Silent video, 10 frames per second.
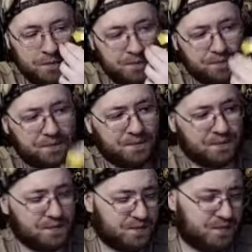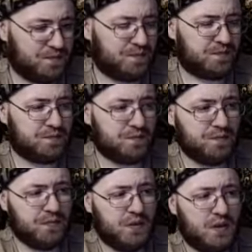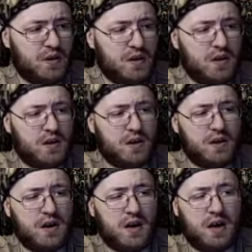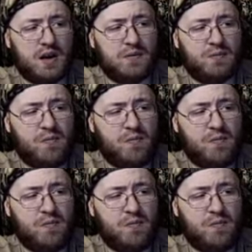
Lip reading: Nothing is said.